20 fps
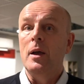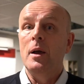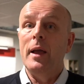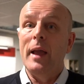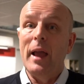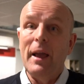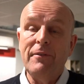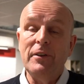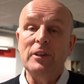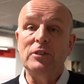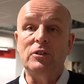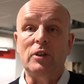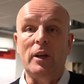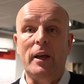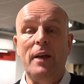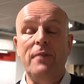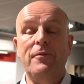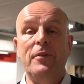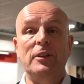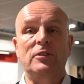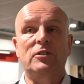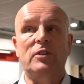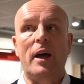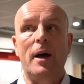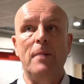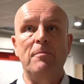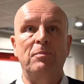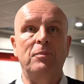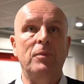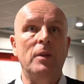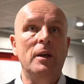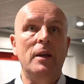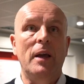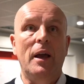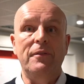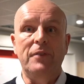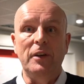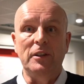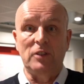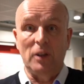If it's
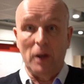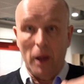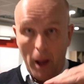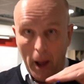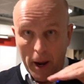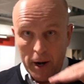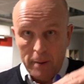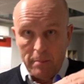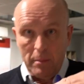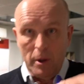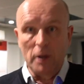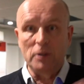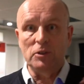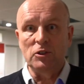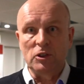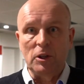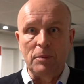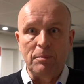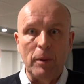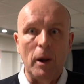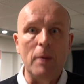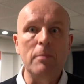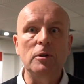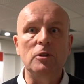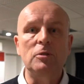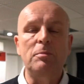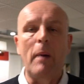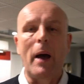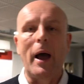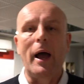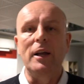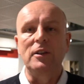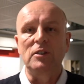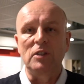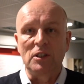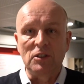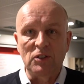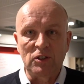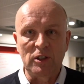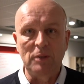an emergency plumber's page
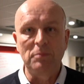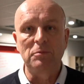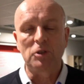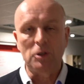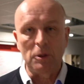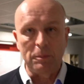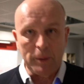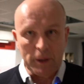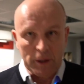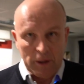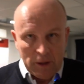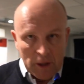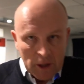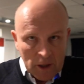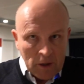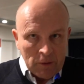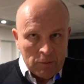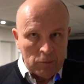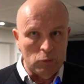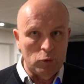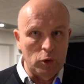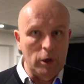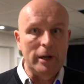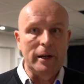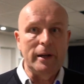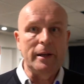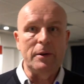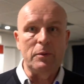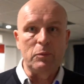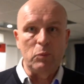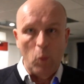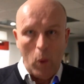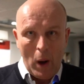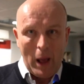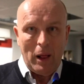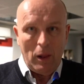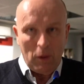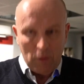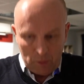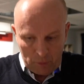and it seems to be really
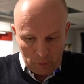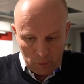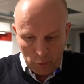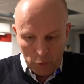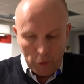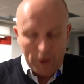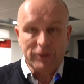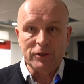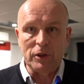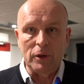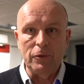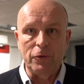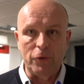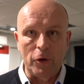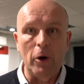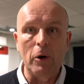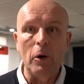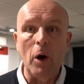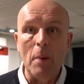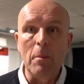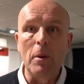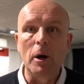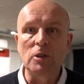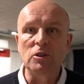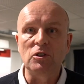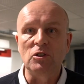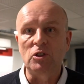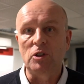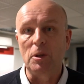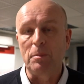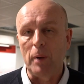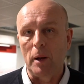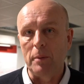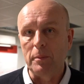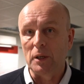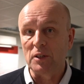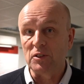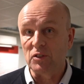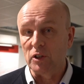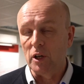well written for emergency
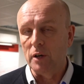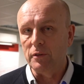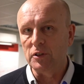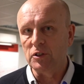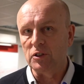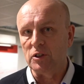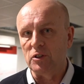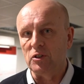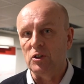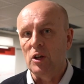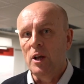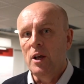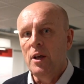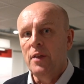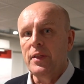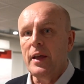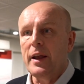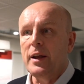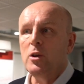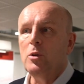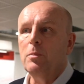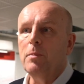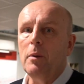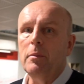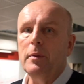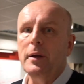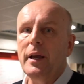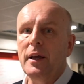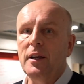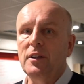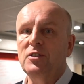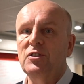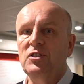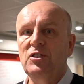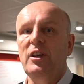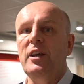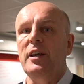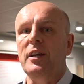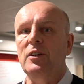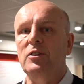plumbing services, then you'll probably get a
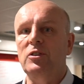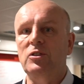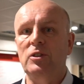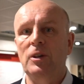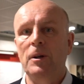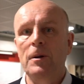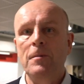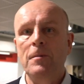6.